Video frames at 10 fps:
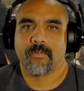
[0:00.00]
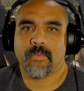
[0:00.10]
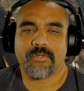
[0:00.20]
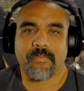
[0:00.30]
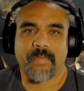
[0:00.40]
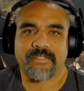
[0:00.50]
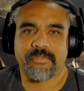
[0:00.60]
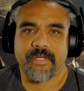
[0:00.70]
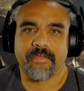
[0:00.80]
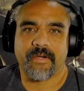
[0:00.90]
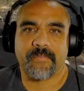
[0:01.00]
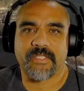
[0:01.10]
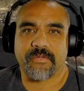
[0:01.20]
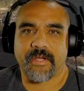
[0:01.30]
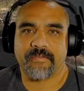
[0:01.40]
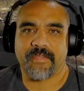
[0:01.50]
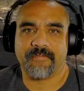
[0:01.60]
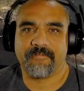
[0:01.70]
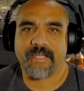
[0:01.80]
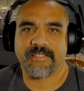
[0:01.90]
Welcome back to another episode of The
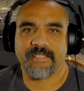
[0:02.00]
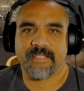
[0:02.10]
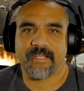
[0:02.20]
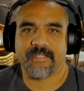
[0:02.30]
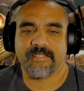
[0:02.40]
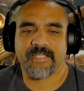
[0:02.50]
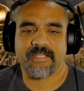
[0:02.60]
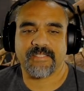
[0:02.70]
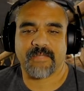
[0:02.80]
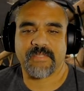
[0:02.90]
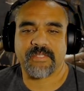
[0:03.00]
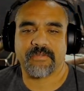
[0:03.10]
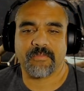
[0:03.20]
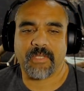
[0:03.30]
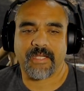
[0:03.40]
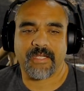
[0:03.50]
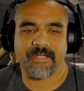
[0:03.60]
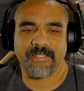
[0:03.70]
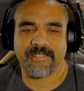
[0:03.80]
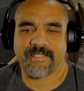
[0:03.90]
Infected, and in today's episode the plan
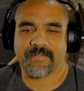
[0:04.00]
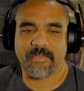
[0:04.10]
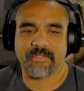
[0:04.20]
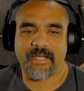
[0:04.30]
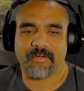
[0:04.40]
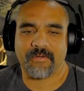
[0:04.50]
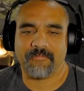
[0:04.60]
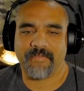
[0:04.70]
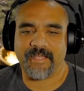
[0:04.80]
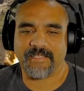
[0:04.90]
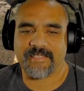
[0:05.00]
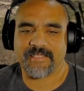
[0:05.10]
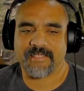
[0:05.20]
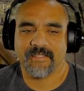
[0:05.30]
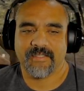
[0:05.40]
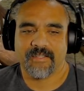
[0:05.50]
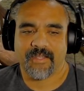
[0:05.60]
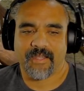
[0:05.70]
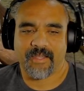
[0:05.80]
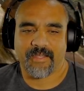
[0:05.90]
is to build out a fence
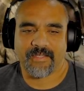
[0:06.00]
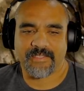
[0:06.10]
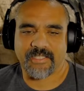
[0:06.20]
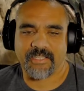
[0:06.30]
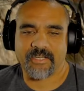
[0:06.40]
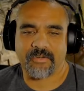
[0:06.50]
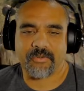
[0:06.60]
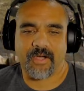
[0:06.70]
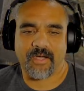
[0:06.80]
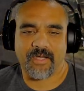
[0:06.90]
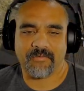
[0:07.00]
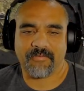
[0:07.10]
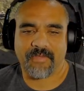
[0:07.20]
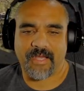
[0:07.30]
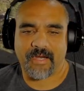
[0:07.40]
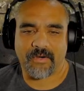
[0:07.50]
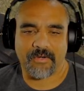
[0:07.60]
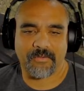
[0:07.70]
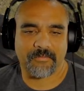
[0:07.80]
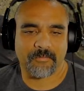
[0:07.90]
and secure off
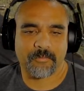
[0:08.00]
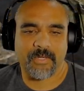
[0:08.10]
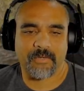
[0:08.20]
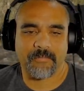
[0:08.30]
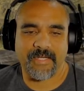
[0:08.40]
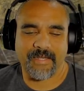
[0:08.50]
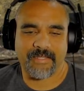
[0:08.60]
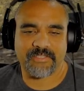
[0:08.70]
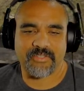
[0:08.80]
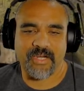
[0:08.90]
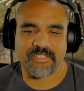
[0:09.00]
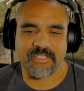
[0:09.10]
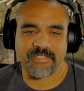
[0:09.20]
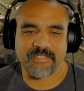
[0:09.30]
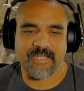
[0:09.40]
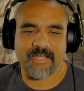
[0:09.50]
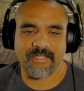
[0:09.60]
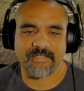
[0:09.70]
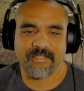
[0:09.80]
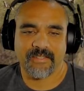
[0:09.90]
our pyramid extraction
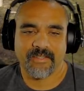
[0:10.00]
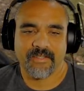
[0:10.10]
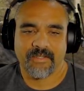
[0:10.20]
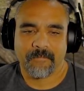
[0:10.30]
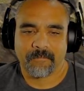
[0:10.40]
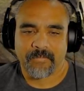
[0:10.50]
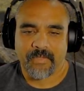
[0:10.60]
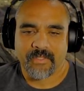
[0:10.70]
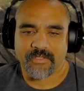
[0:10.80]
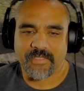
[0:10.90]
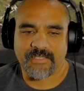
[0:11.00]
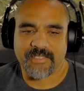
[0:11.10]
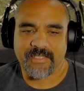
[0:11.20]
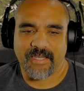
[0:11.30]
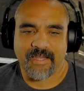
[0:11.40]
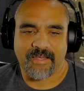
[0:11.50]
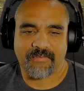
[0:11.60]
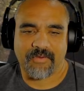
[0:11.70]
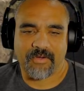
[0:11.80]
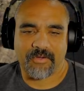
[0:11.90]
site. So you can see I
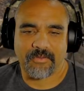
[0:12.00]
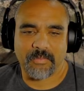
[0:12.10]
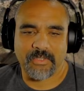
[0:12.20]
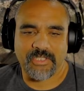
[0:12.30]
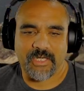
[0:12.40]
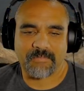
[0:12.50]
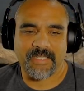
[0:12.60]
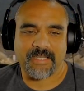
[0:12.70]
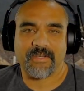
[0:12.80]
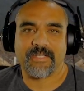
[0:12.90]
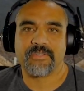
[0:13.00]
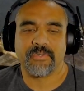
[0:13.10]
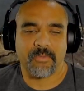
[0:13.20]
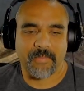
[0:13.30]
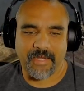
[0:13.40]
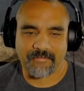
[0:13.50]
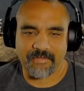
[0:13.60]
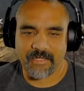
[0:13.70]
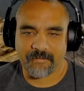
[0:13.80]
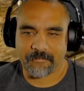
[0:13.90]
have all the wood chopped down. I do hope I have
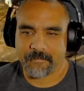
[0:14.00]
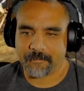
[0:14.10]
enough.